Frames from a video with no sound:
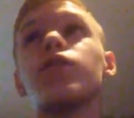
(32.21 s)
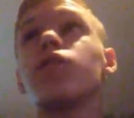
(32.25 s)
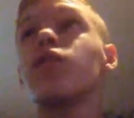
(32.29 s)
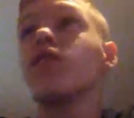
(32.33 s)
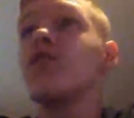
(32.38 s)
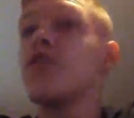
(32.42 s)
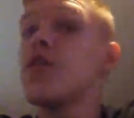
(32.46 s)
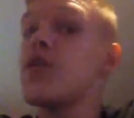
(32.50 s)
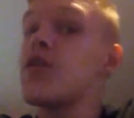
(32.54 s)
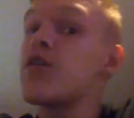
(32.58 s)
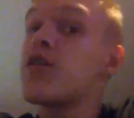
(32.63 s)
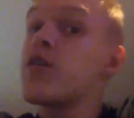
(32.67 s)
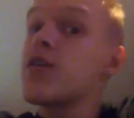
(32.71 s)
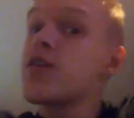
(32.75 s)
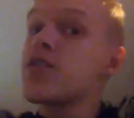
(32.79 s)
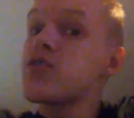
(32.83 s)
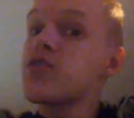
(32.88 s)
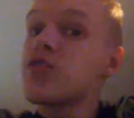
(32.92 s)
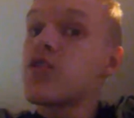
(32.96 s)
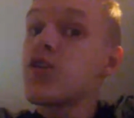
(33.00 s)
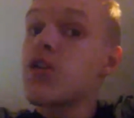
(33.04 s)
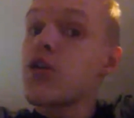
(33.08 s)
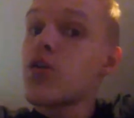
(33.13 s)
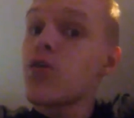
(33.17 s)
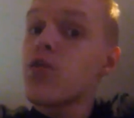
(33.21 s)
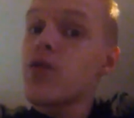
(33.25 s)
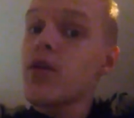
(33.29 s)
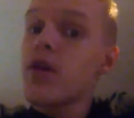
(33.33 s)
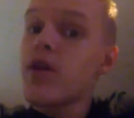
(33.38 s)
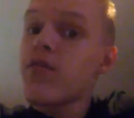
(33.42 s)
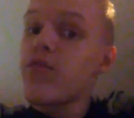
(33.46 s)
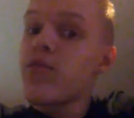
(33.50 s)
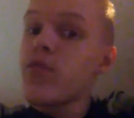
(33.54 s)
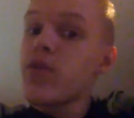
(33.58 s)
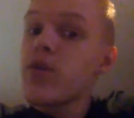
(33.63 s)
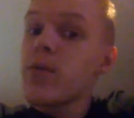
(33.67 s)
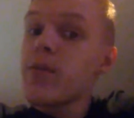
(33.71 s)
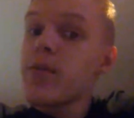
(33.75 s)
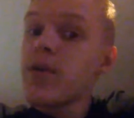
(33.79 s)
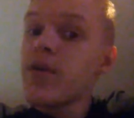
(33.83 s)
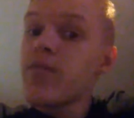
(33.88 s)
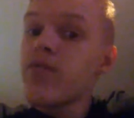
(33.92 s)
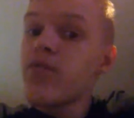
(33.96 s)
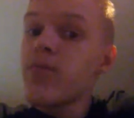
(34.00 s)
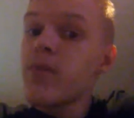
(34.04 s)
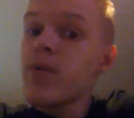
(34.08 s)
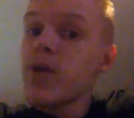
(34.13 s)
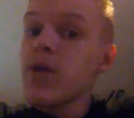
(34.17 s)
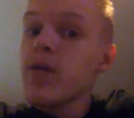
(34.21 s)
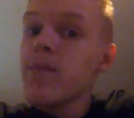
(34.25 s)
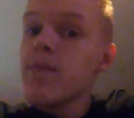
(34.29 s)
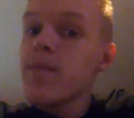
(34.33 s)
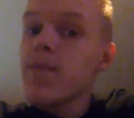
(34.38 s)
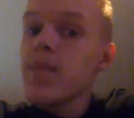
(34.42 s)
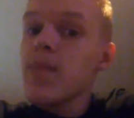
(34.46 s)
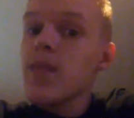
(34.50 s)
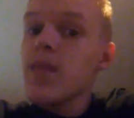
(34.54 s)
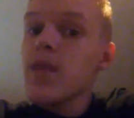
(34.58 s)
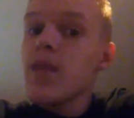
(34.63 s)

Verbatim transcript: the internet started to go down for a little bit for me